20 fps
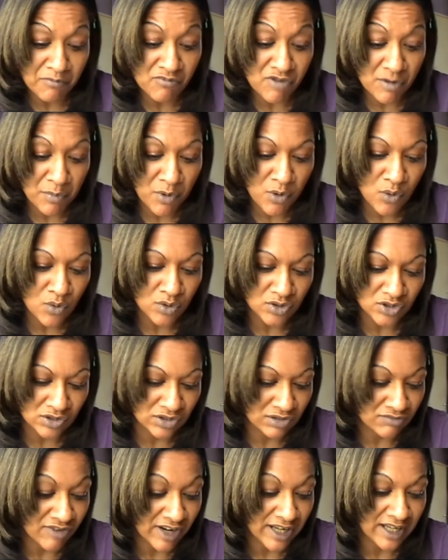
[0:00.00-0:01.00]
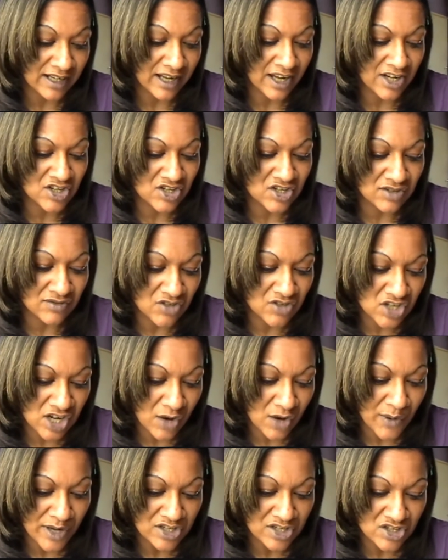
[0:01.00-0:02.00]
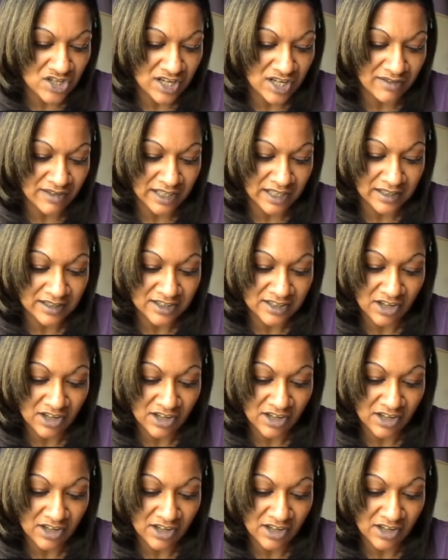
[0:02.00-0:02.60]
report on the regulation of geoengineering,